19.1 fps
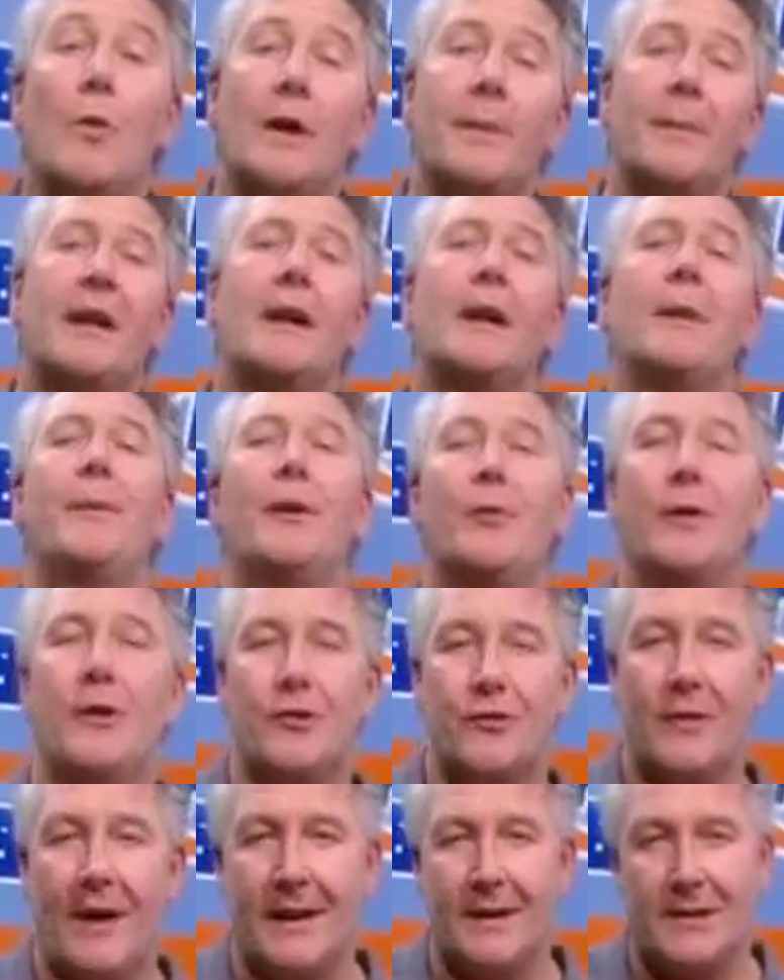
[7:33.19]
When you've been in the
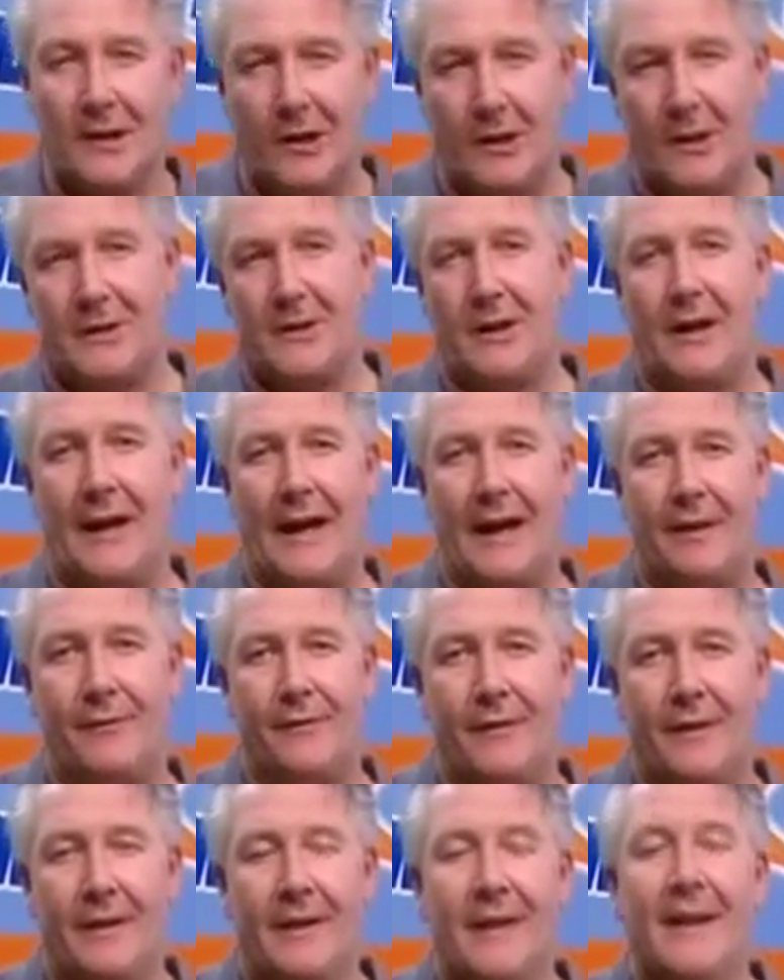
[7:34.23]
building trade as long as I
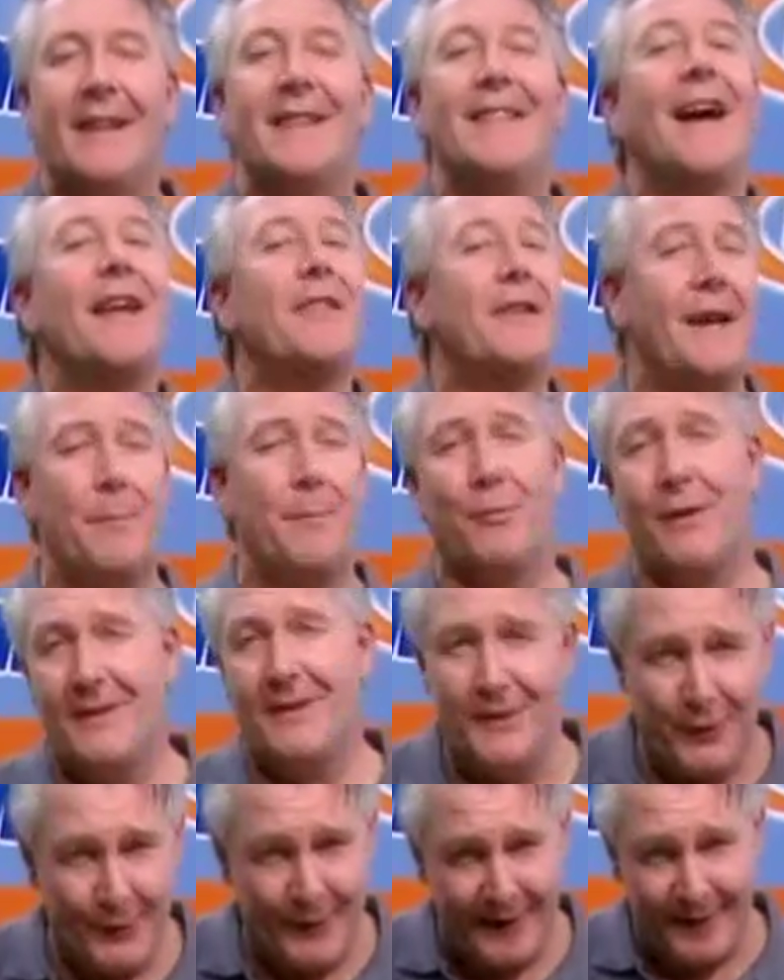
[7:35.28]
have, nothing
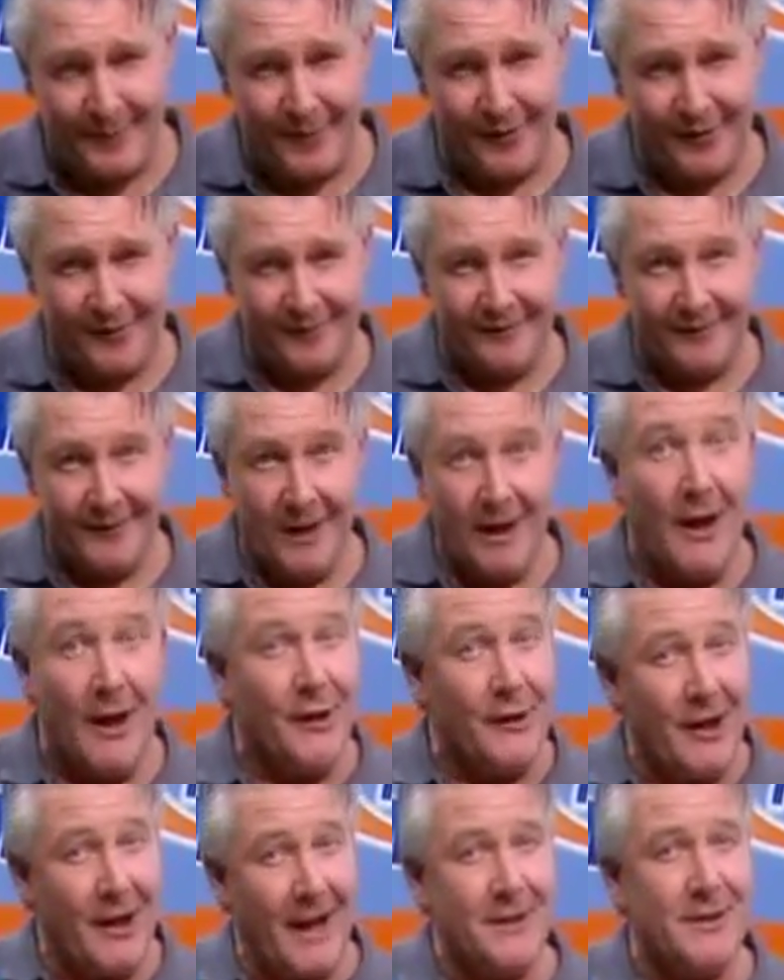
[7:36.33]
impresses you anymore.
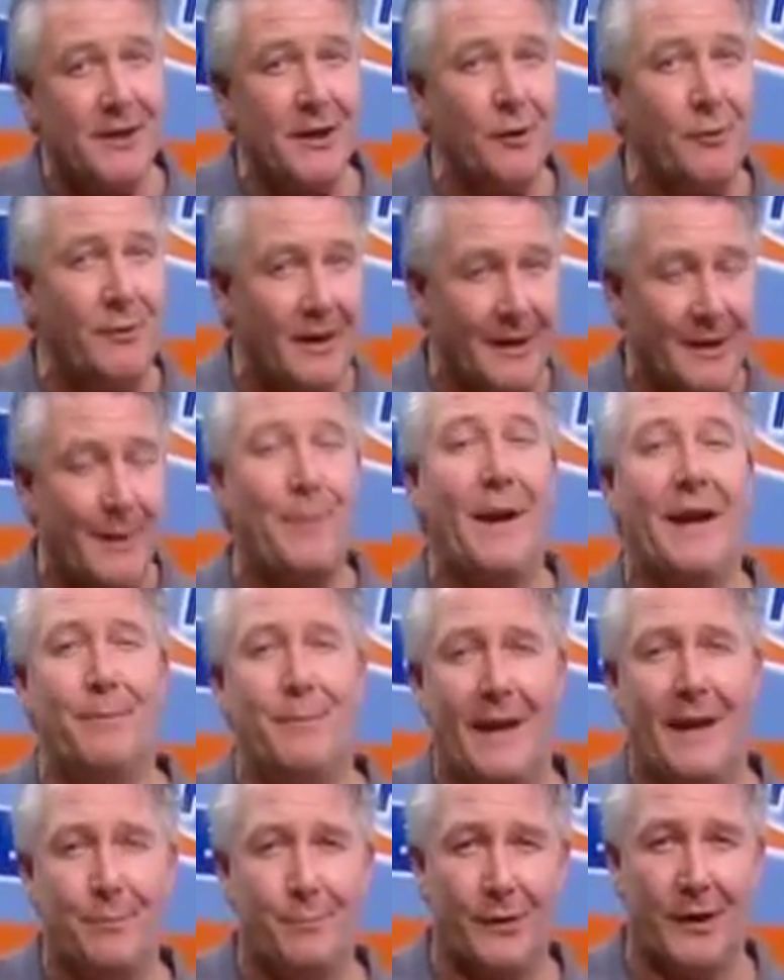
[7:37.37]
Not until the
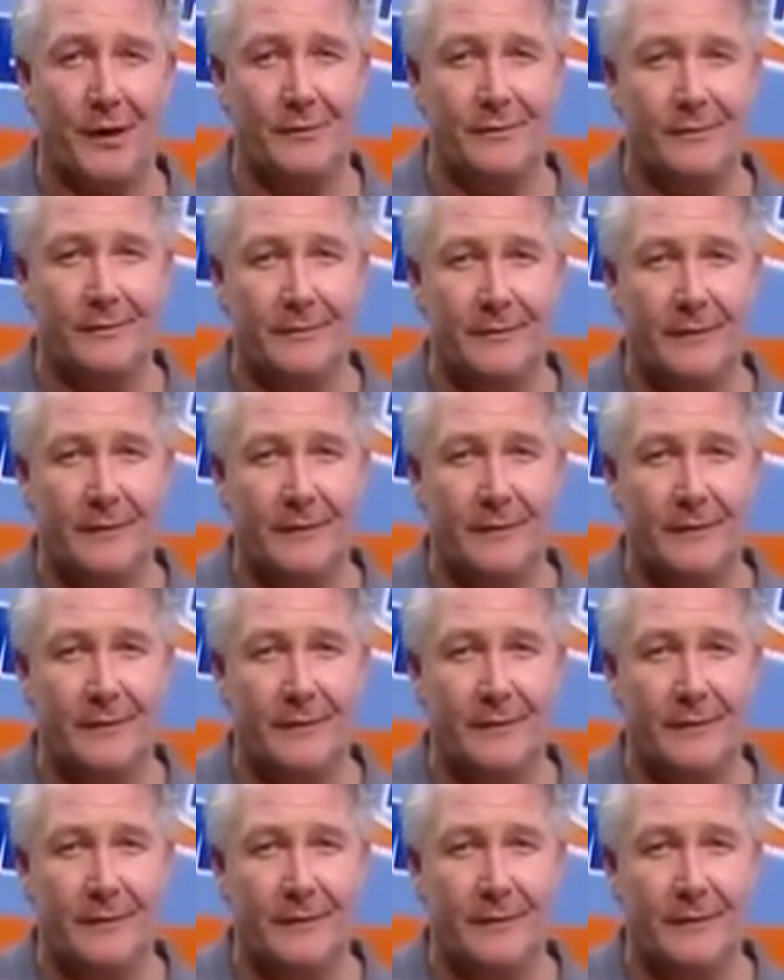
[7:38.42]
Paint Pad Pro.